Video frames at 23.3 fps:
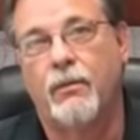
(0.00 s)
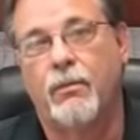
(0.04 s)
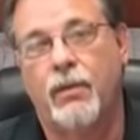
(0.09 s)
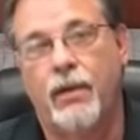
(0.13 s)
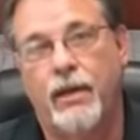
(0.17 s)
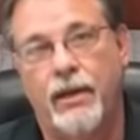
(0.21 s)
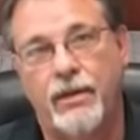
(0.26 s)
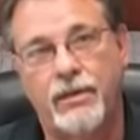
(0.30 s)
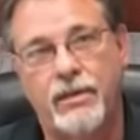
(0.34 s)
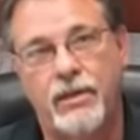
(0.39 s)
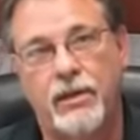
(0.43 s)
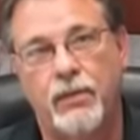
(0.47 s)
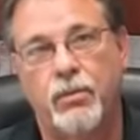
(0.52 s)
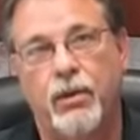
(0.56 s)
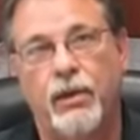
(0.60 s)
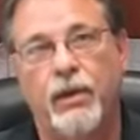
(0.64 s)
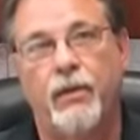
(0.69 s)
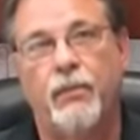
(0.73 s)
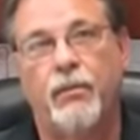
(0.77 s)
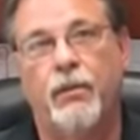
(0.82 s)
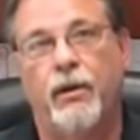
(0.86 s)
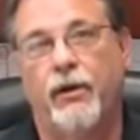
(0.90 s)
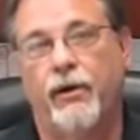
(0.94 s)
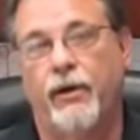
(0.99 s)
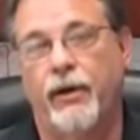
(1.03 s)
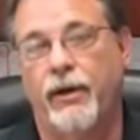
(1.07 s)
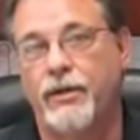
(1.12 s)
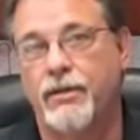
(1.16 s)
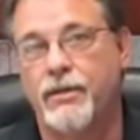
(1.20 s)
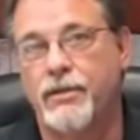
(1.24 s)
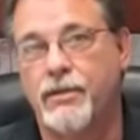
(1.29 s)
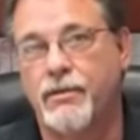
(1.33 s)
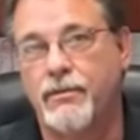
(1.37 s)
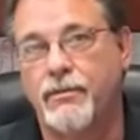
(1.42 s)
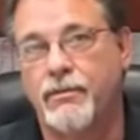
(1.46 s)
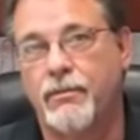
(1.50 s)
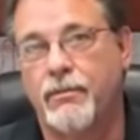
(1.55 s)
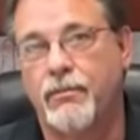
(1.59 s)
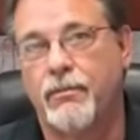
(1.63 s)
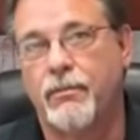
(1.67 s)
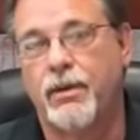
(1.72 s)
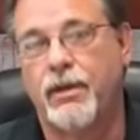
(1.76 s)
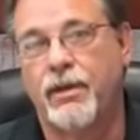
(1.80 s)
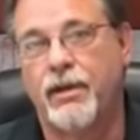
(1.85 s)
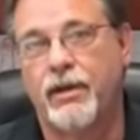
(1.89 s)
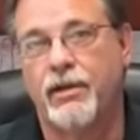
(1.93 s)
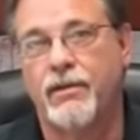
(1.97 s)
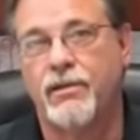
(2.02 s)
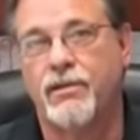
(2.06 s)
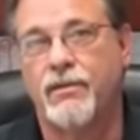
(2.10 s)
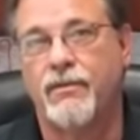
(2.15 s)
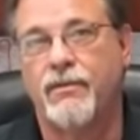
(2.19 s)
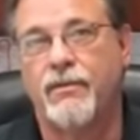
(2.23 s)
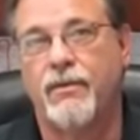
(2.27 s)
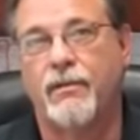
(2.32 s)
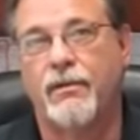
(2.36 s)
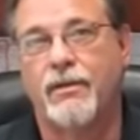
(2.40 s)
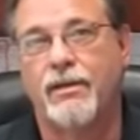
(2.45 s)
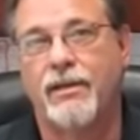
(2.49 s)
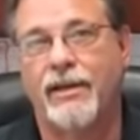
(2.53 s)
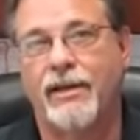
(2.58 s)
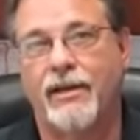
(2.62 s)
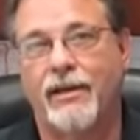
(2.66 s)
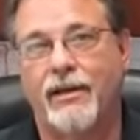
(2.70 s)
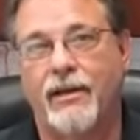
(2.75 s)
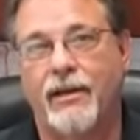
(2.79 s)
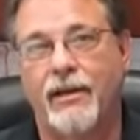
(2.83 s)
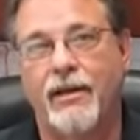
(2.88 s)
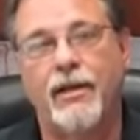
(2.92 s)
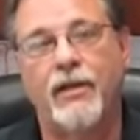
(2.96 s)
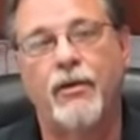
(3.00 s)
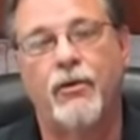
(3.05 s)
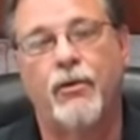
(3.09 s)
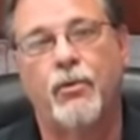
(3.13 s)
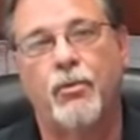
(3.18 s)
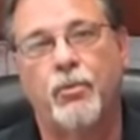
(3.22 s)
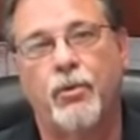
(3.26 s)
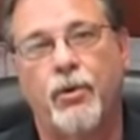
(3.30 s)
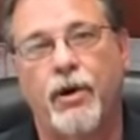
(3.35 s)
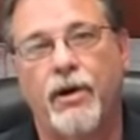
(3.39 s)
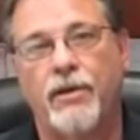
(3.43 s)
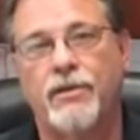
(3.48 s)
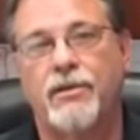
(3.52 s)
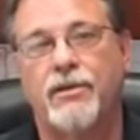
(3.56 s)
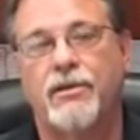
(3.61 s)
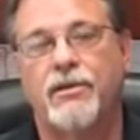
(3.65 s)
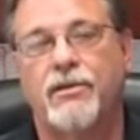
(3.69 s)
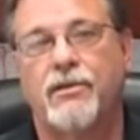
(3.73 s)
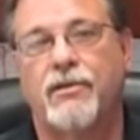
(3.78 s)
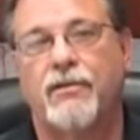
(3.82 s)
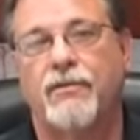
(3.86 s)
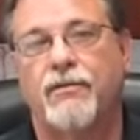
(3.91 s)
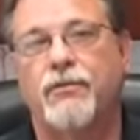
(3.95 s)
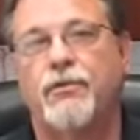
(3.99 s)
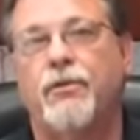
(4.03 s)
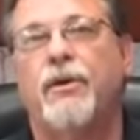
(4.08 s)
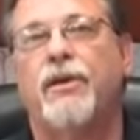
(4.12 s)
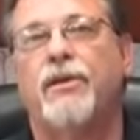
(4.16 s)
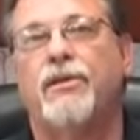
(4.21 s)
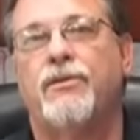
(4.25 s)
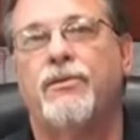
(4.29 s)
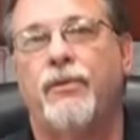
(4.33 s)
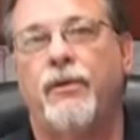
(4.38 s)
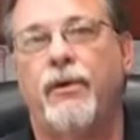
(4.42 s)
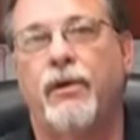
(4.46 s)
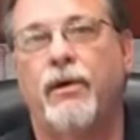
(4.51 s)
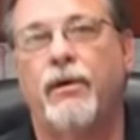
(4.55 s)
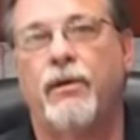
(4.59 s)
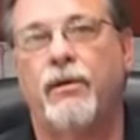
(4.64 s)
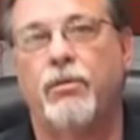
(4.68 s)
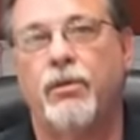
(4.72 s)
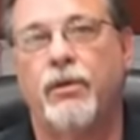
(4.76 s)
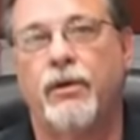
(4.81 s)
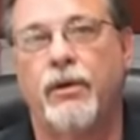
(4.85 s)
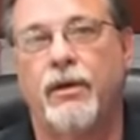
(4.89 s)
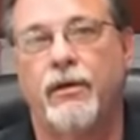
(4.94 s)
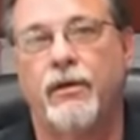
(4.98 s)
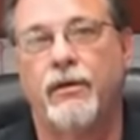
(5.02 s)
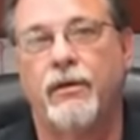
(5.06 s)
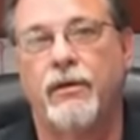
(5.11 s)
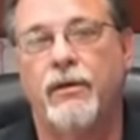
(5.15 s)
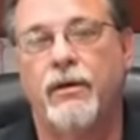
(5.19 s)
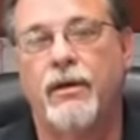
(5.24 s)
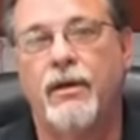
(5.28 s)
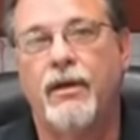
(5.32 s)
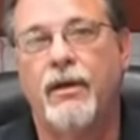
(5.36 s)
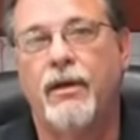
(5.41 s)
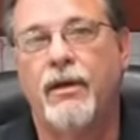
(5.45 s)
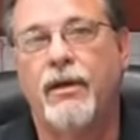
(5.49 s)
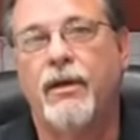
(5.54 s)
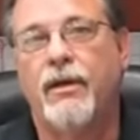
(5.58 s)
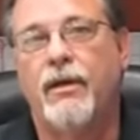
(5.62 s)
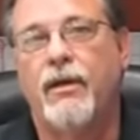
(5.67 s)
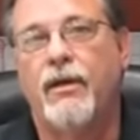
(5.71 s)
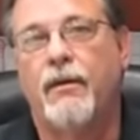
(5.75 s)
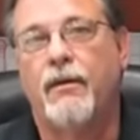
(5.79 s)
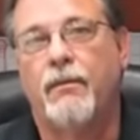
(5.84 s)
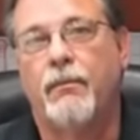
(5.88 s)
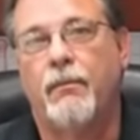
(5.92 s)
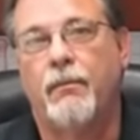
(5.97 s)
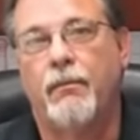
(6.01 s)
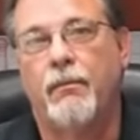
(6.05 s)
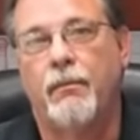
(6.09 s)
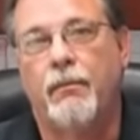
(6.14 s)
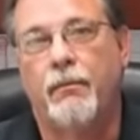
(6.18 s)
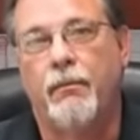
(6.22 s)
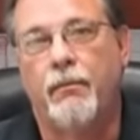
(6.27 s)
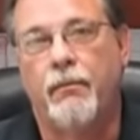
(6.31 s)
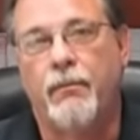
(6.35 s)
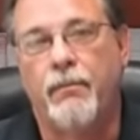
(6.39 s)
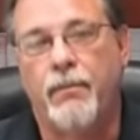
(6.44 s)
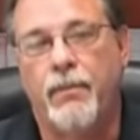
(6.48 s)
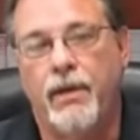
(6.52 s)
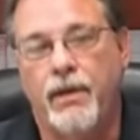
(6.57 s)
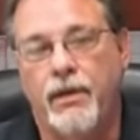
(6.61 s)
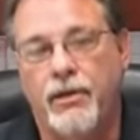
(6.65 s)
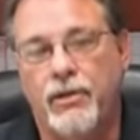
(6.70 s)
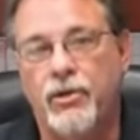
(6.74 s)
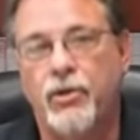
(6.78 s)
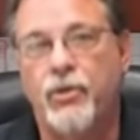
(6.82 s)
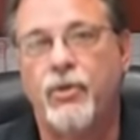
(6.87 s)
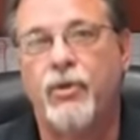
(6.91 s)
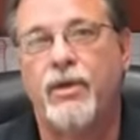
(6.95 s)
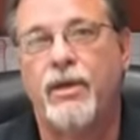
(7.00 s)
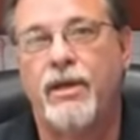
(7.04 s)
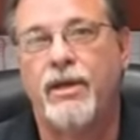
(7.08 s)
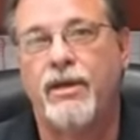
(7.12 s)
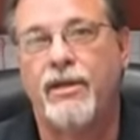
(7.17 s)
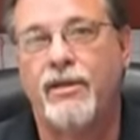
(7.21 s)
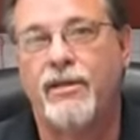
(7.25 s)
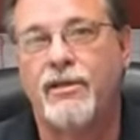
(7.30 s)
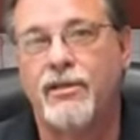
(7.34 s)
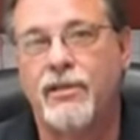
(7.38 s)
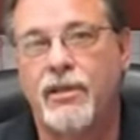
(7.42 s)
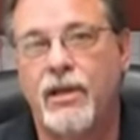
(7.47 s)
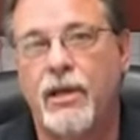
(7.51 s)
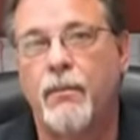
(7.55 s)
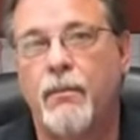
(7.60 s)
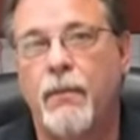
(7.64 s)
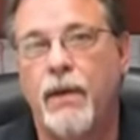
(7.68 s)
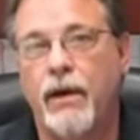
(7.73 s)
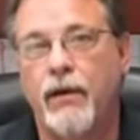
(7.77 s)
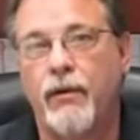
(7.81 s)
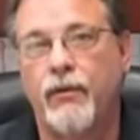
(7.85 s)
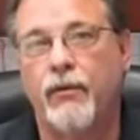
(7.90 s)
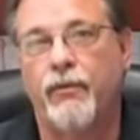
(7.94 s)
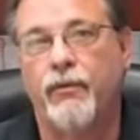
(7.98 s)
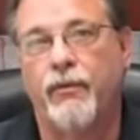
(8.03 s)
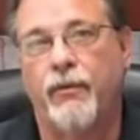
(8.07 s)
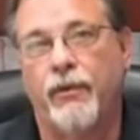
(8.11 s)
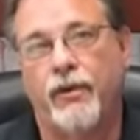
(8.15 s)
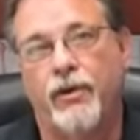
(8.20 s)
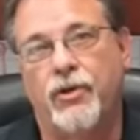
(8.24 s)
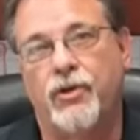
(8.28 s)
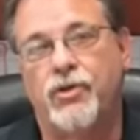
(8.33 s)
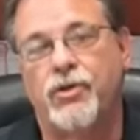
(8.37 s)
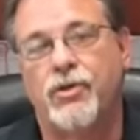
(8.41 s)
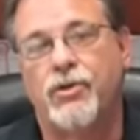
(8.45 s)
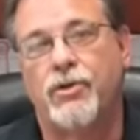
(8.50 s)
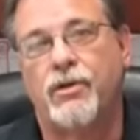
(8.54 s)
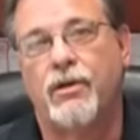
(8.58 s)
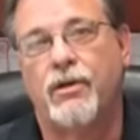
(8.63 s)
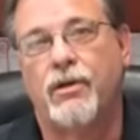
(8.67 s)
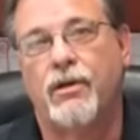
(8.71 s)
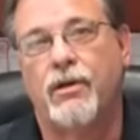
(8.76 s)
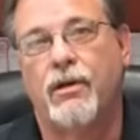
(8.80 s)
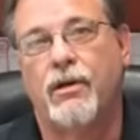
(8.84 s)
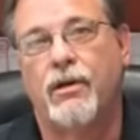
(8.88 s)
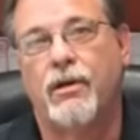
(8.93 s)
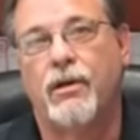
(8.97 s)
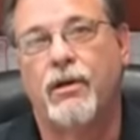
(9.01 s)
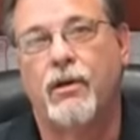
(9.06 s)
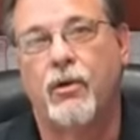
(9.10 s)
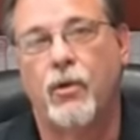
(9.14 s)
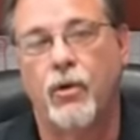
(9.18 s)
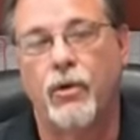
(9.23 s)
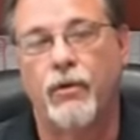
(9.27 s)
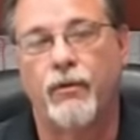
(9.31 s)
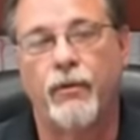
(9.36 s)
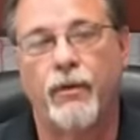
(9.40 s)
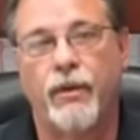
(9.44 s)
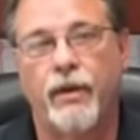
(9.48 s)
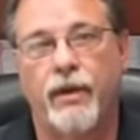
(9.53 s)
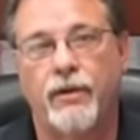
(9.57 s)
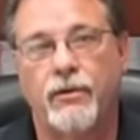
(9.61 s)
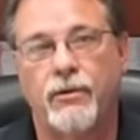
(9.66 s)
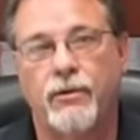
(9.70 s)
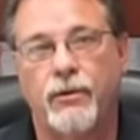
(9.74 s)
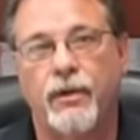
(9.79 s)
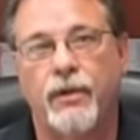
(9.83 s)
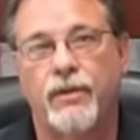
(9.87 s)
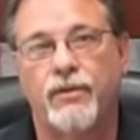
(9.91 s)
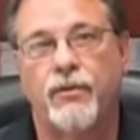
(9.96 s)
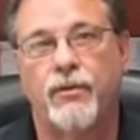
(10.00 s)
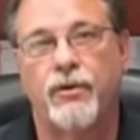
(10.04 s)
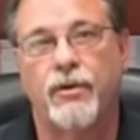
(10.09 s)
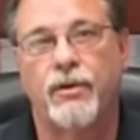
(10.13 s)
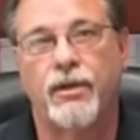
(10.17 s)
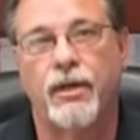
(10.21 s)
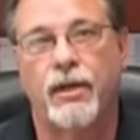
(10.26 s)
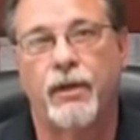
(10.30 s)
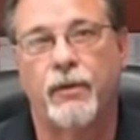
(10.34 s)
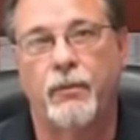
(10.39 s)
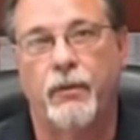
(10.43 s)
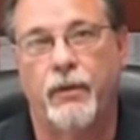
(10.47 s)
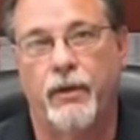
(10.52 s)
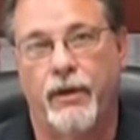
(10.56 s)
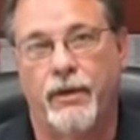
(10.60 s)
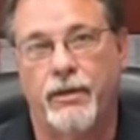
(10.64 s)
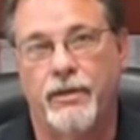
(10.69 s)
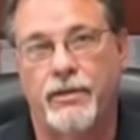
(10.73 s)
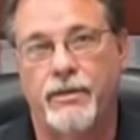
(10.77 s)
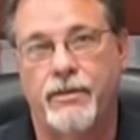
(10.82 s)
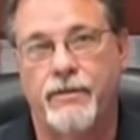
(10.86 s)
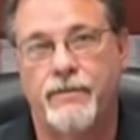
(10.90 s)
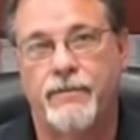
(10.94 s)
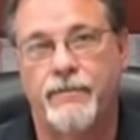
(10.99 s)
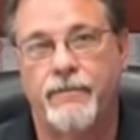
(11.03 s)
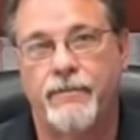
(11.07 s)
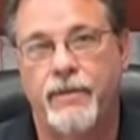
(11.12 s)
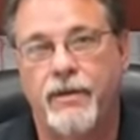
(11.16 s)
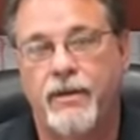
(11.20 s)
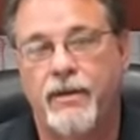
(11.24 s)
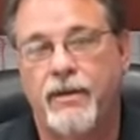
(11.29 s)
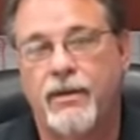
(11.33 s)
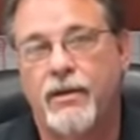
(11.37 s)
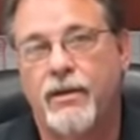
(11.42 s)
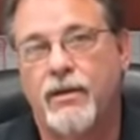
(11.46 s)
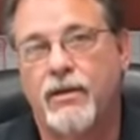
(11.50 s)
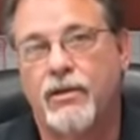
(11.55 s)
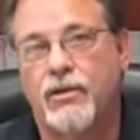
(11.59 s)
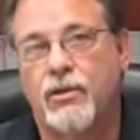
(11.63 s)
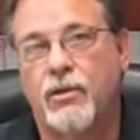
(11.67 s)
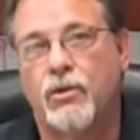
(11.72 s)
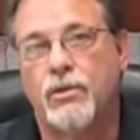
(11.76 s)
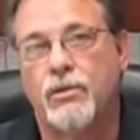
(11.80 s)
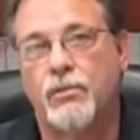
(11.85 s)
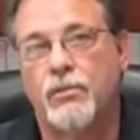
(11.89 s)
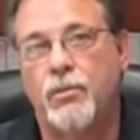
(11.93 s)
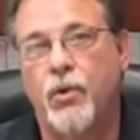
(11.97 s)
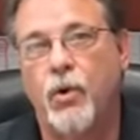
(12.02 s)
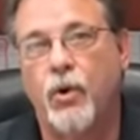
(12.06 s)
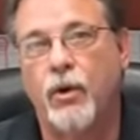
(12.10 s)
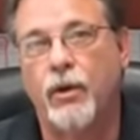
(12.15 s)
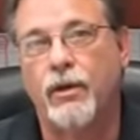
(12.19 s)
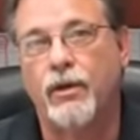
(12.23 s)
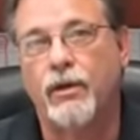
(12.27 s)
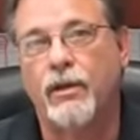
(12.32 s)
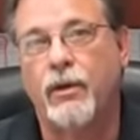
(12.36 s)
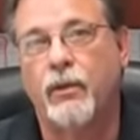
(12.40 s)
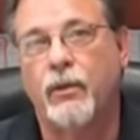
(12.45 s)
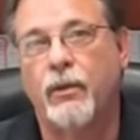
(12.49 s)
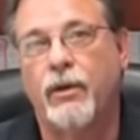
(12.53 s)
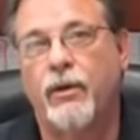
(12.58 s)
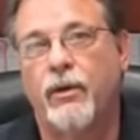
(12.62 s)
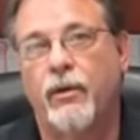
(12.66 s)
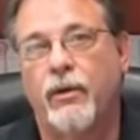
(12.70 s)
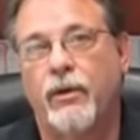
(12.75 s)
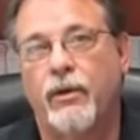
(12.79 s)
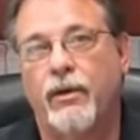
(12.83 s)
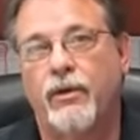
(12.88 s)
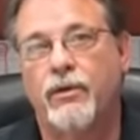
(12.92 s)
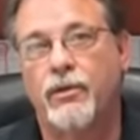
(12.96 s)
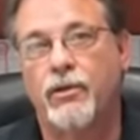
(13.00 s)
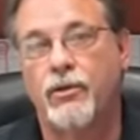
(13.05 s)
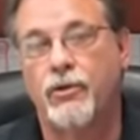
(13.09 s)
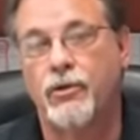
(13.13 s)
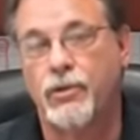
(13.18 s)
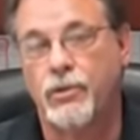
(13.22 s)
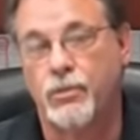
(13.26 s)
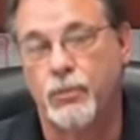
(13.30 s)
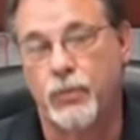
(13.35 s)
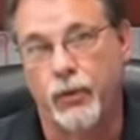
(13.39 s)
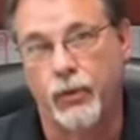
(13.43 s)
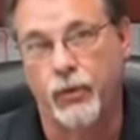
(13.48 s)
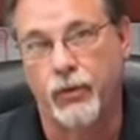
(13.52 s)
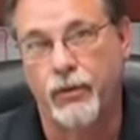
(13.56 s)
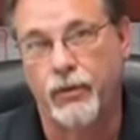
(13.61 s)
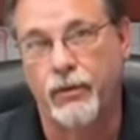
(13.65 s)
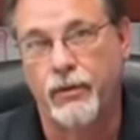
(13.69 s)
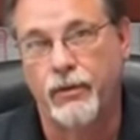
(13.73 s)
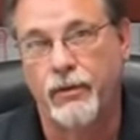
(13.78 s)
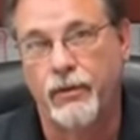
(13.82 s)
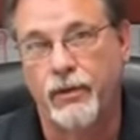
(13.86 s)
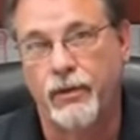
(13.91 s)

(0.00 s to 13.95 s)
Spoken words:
Plastic plain bearings, because of the technique or the process of transferring lubricant, they do need some microfinish in order for that transfer to take place. So it's important that we don't get too smooth.